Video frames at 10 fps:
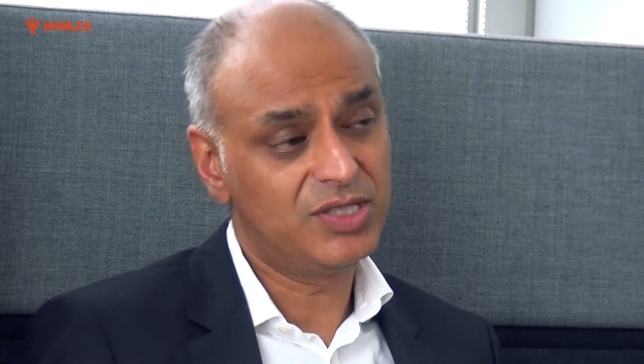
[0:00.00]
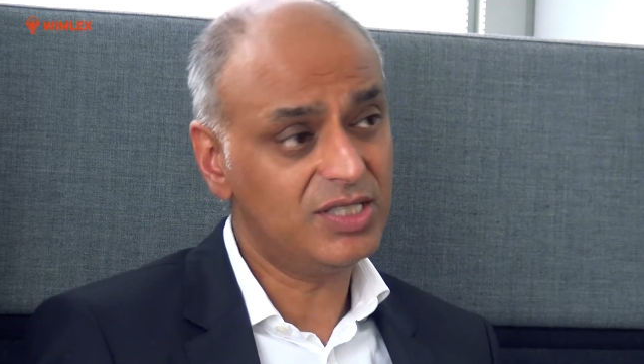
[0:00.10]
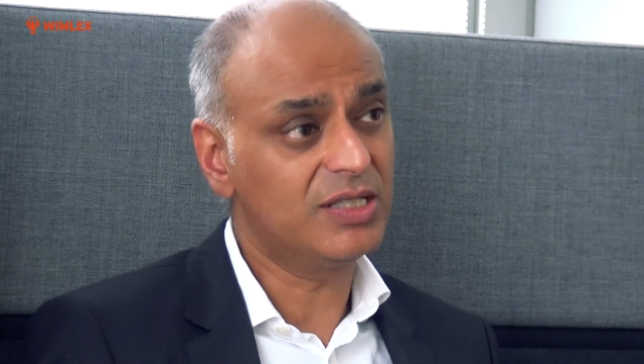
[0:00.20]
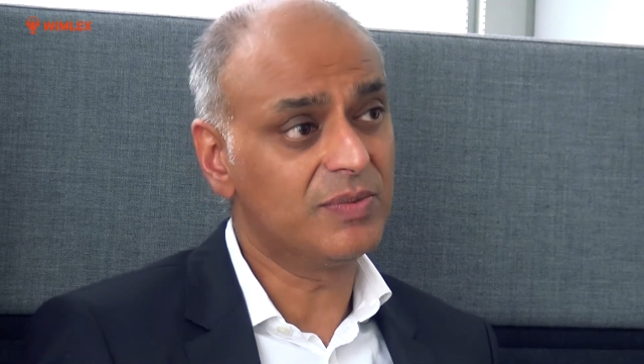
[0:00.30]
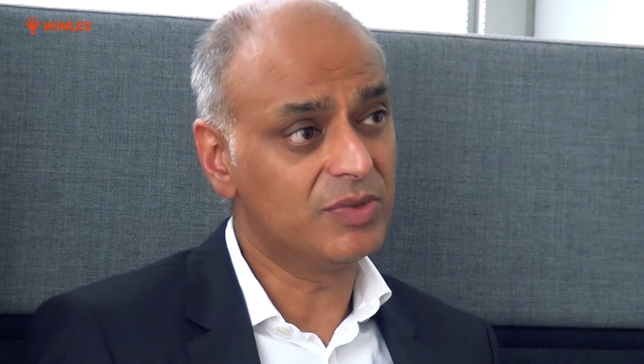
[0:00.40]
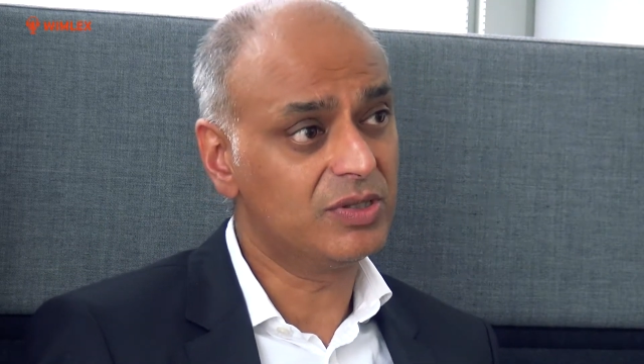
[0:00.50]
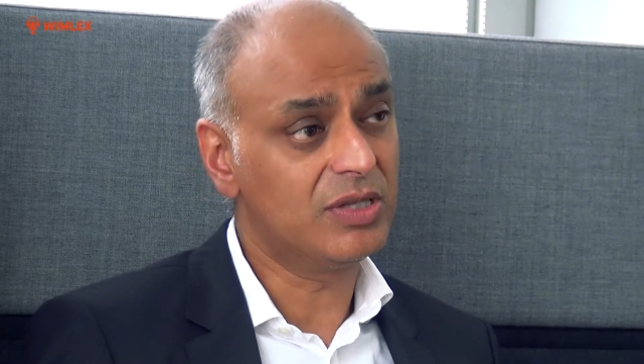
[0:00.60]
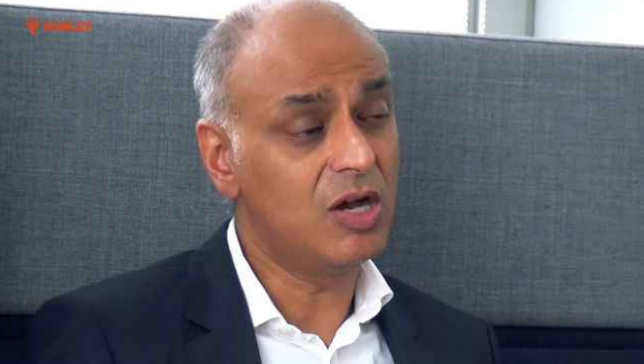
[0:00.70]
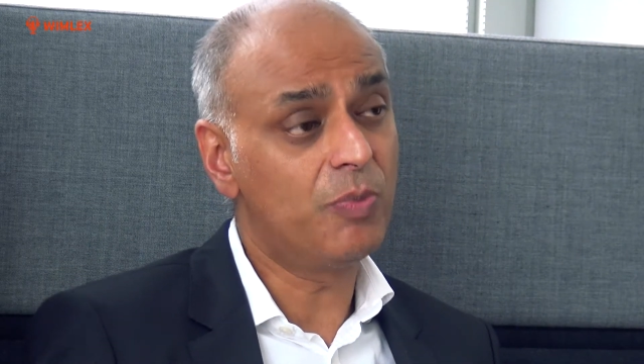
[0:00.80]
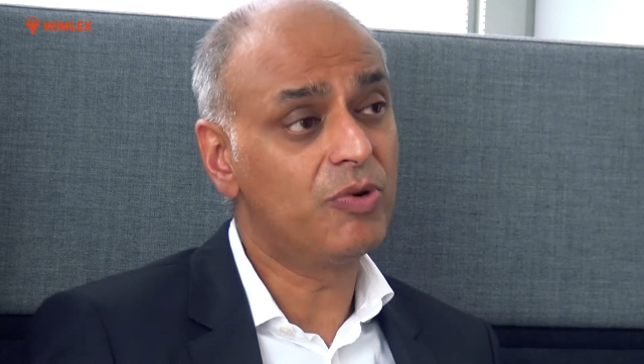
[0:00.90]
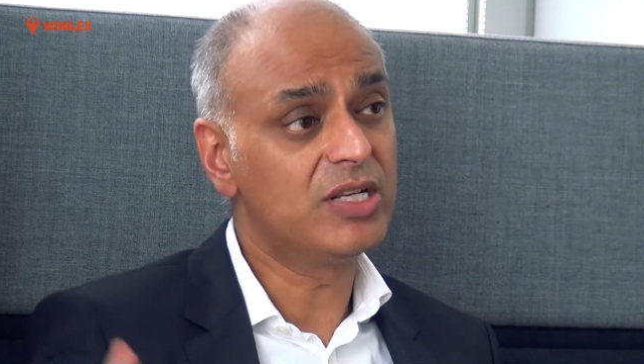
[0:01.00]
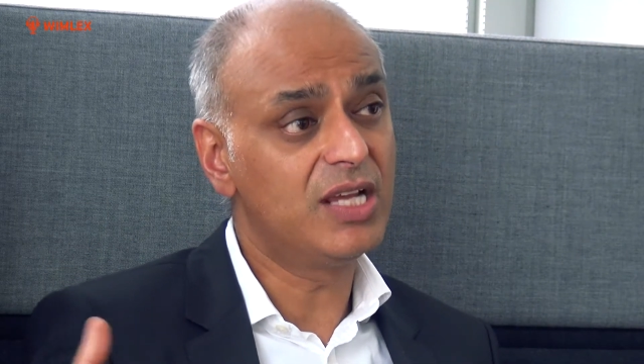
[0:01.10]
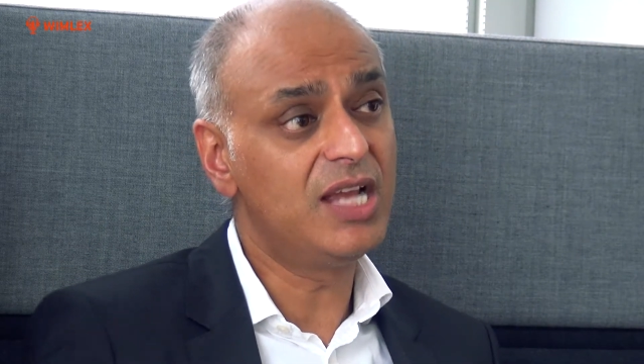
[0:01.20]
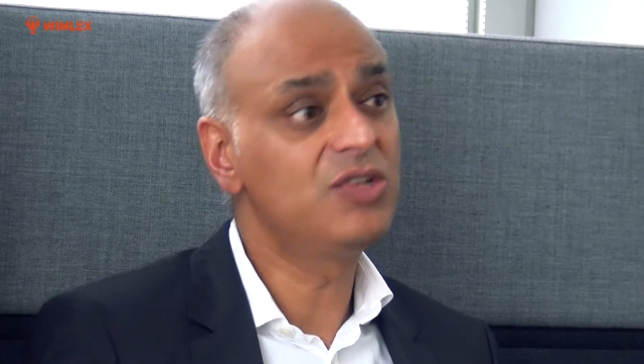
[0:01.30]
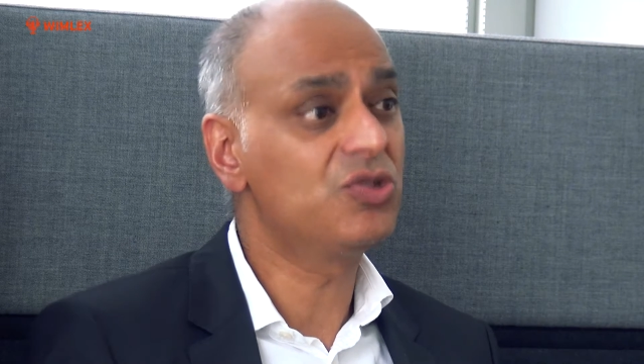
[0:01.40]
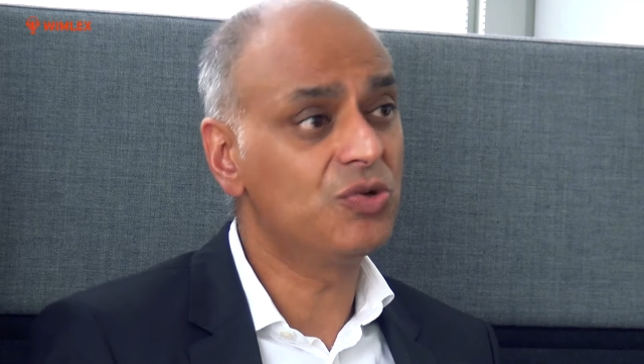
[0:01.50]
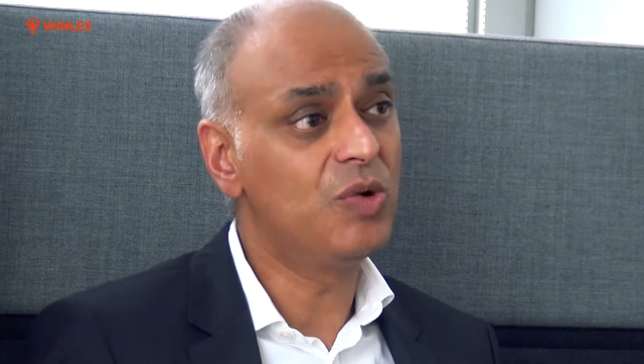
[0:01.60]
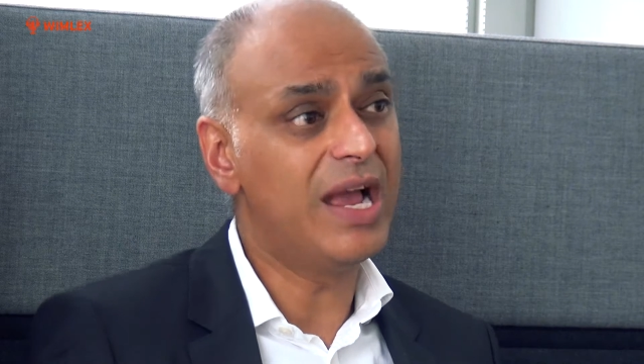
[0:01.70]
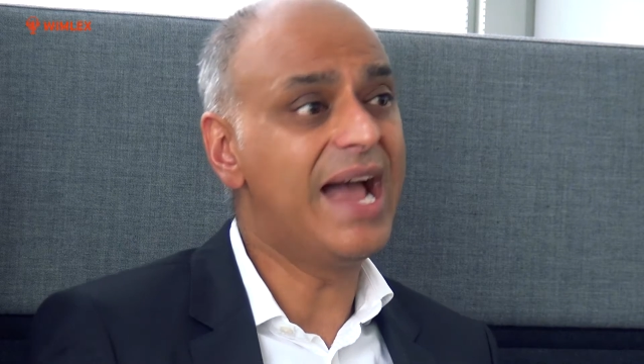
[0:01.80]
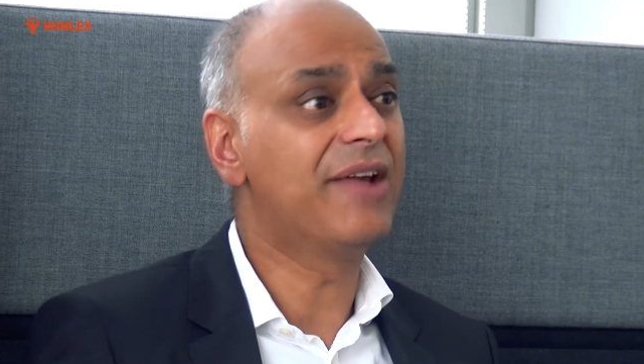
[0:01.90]
systems that operate
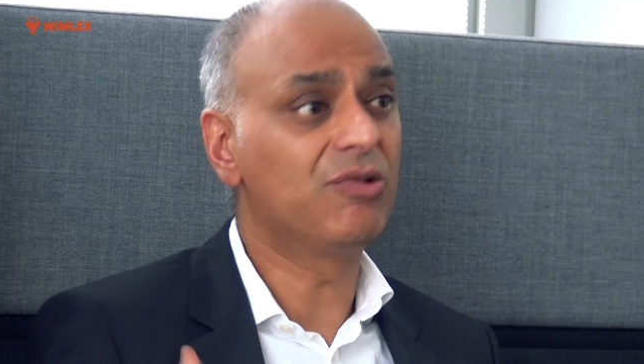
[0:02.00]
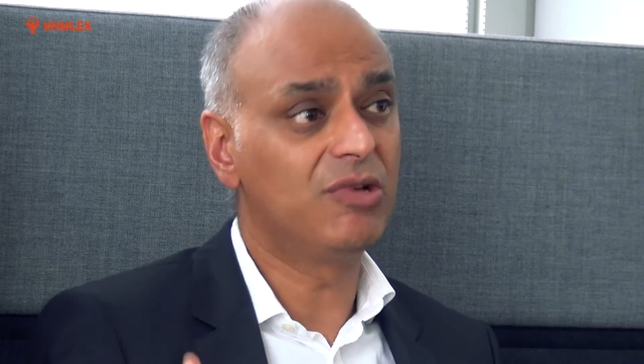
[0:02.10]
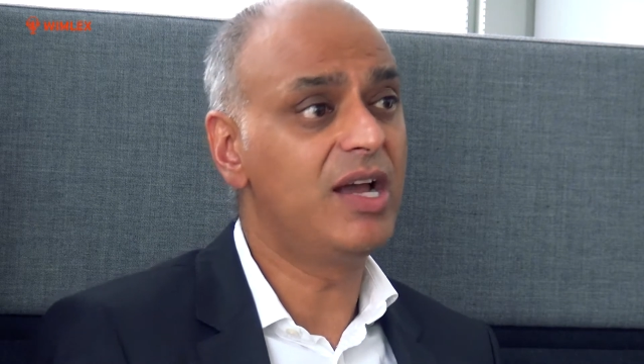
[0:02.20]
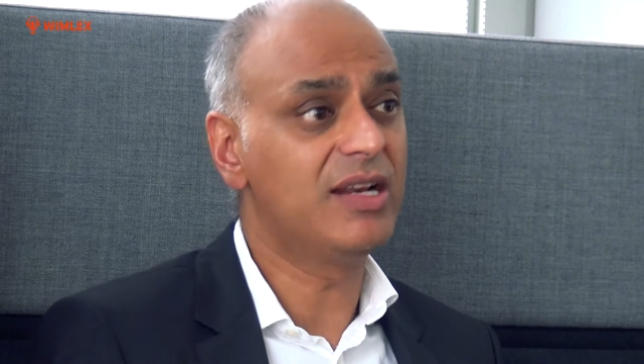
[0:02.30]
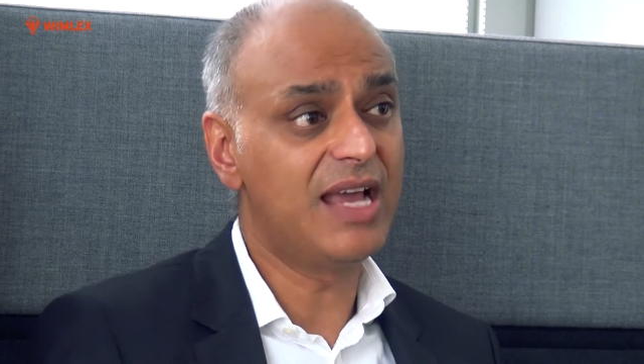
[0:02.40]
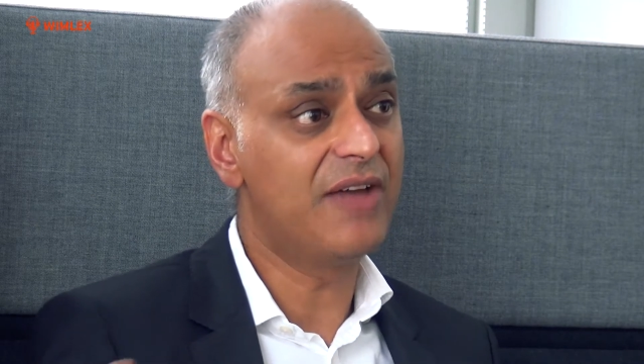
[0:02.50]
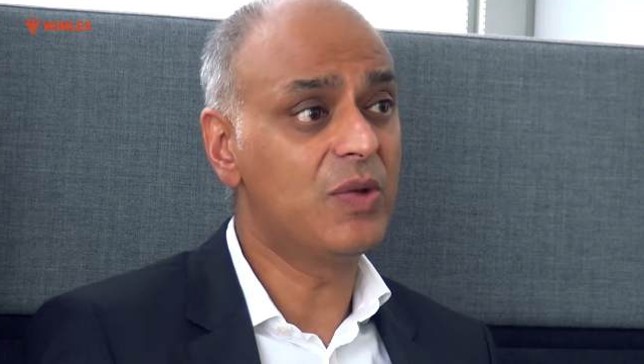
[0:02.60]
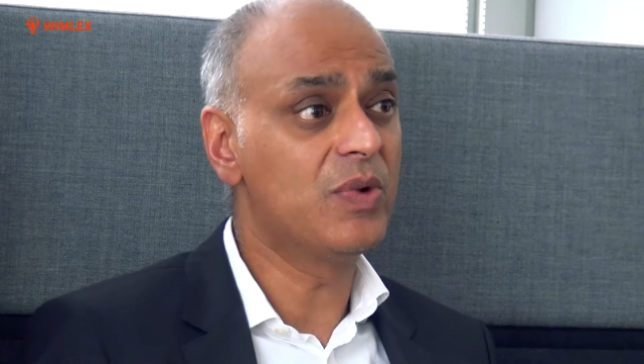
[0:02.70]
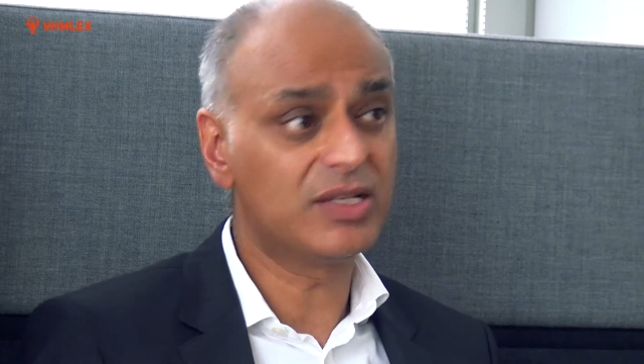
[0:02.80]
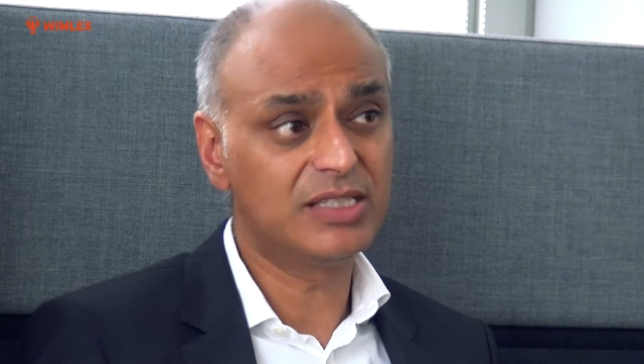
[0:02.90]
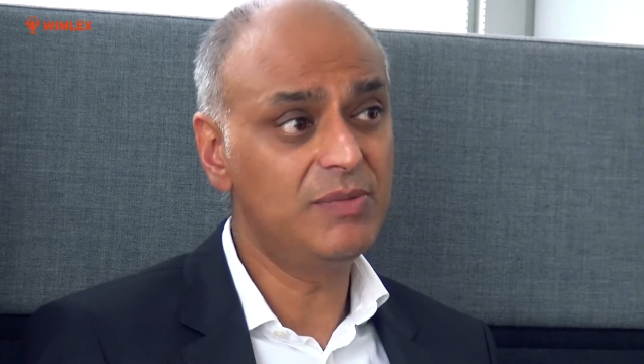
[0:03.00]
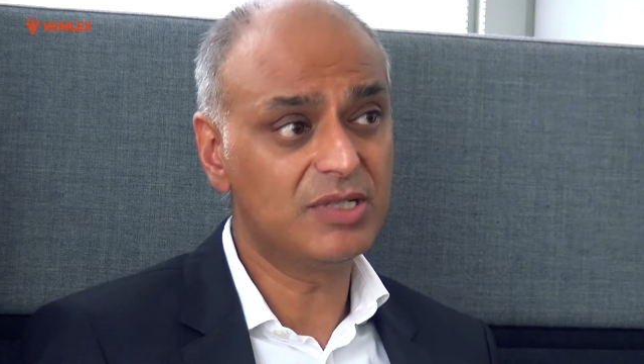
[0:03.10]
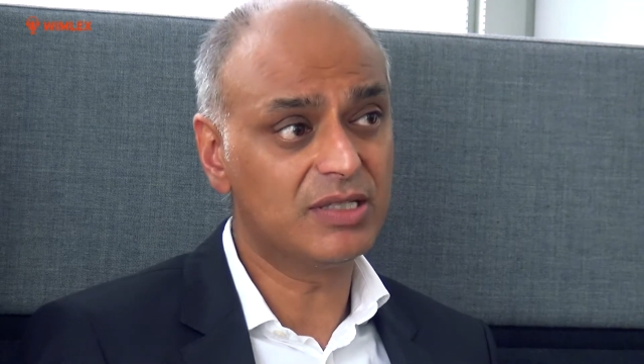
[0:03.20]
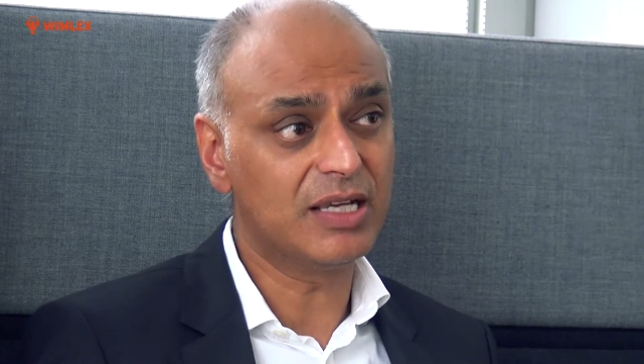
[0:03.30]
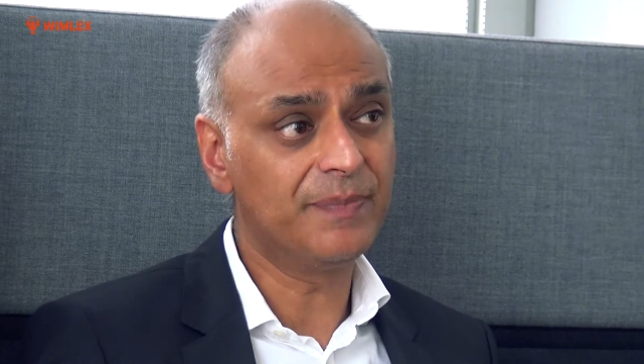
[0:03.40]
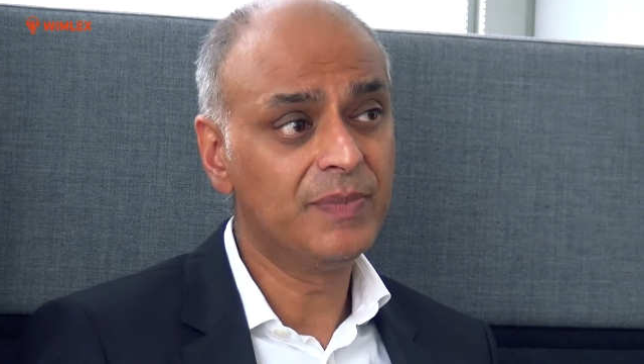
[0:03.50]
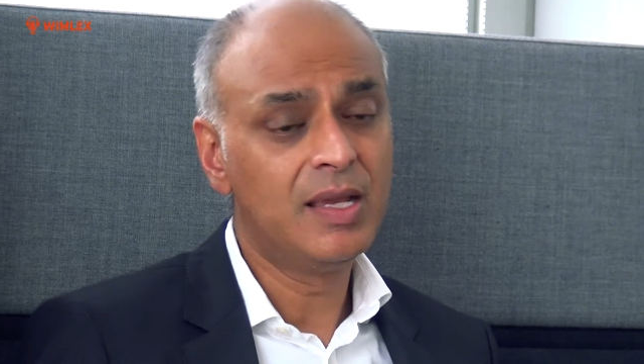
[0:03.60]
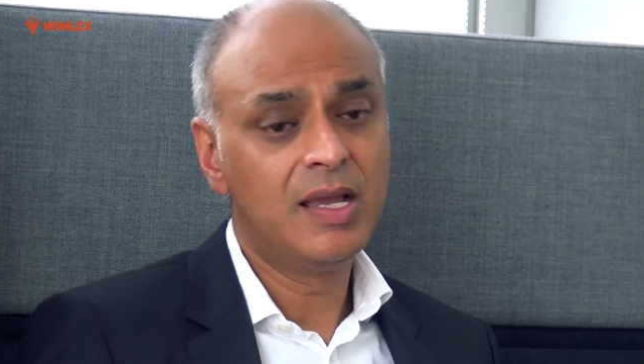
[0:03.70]
in-store and online and how they work seamlessly.